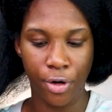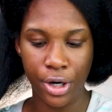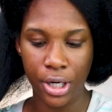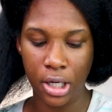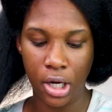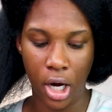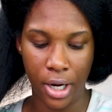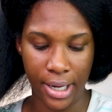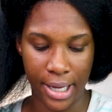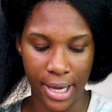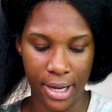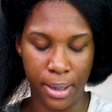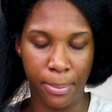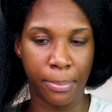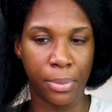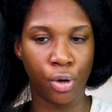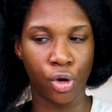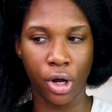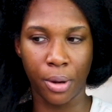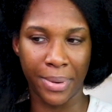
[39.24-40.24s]
already gone ahead
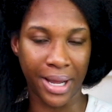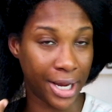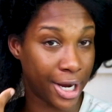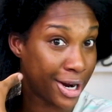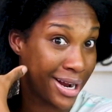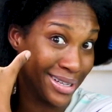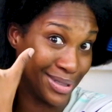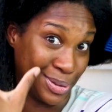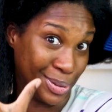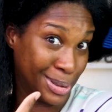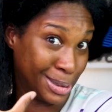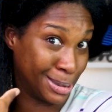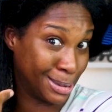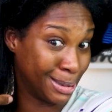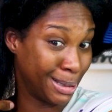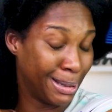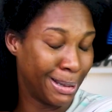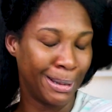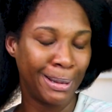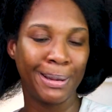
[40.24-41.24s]
and blown out my hair, as you can
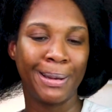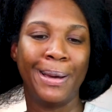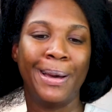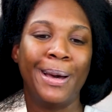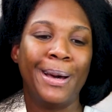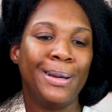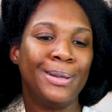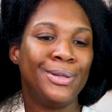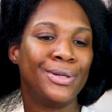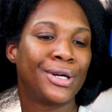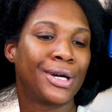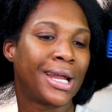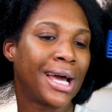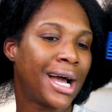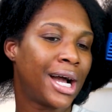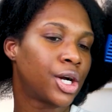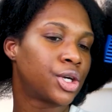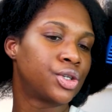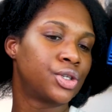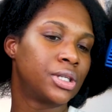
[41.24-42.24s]
see. You can
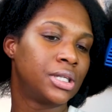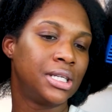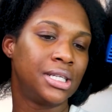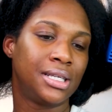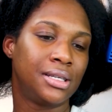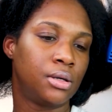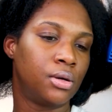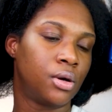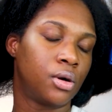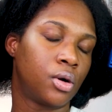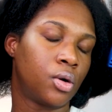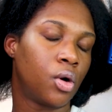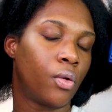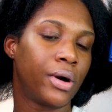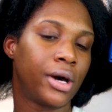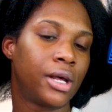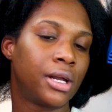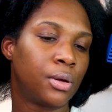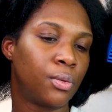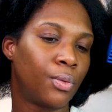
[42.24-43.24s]
actually go
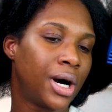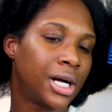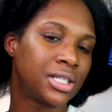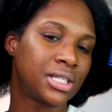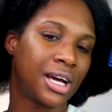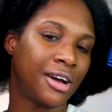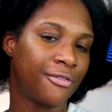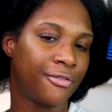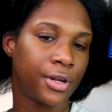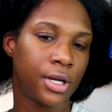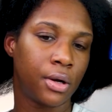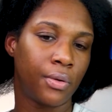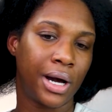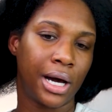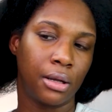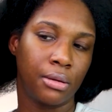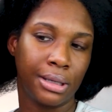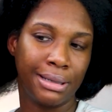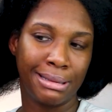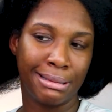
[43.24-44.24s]
ahead and watch that video.
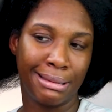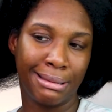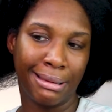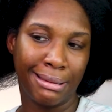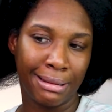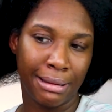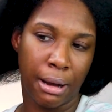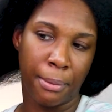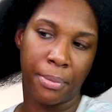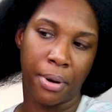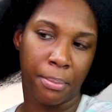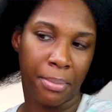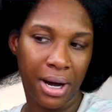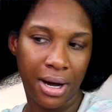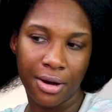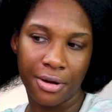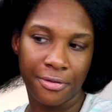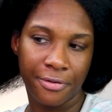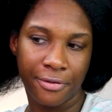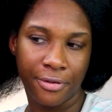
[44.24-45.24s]
I'll link it up
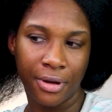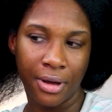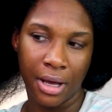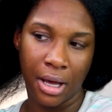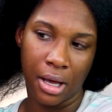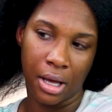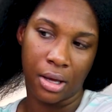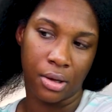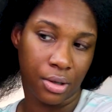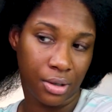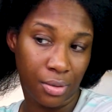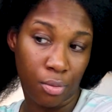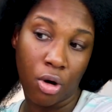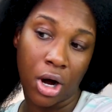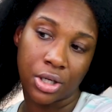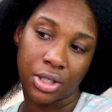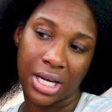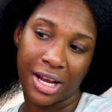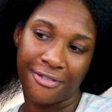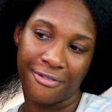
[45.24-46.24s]
above. You can
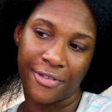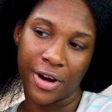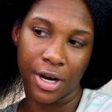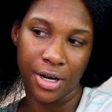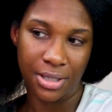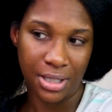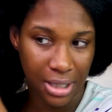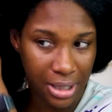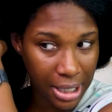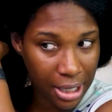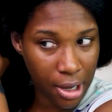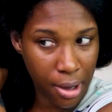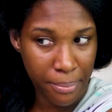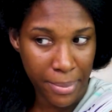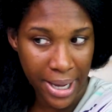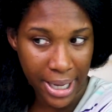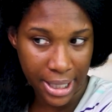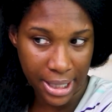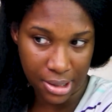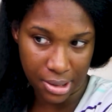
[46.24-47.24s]
watch that first and then come
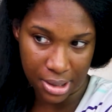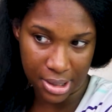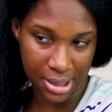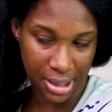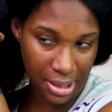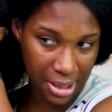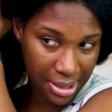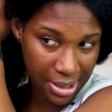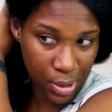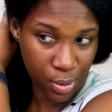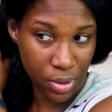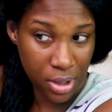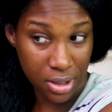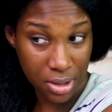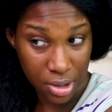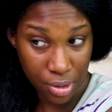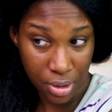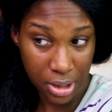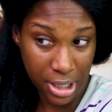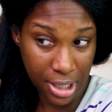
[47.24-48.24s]
back and see this one.
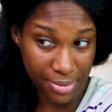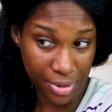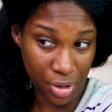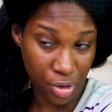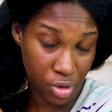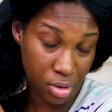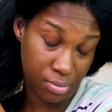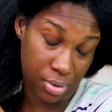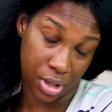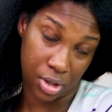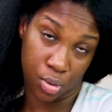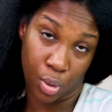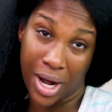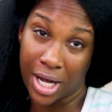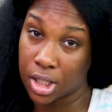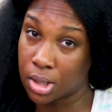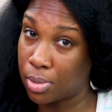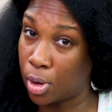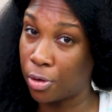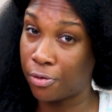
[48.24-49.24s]
Totally up to you, but
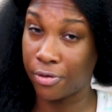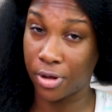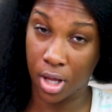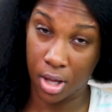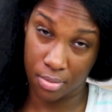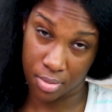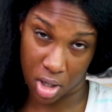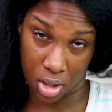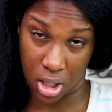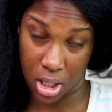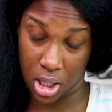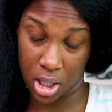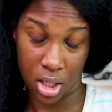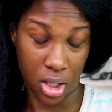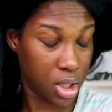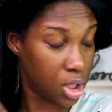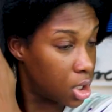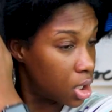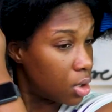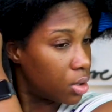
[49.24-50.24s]
watch both of them, honey.
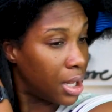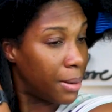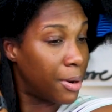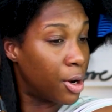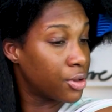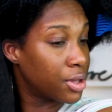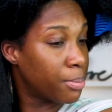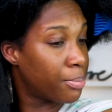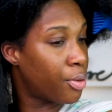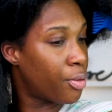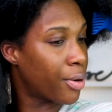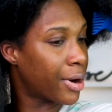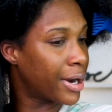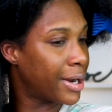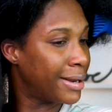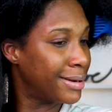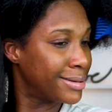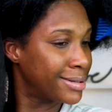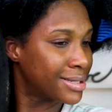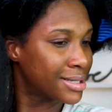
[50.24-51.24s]
You know, they're both
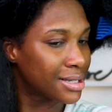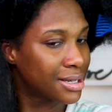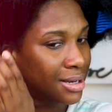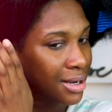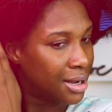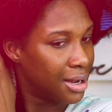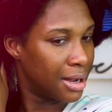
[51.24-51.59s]
important.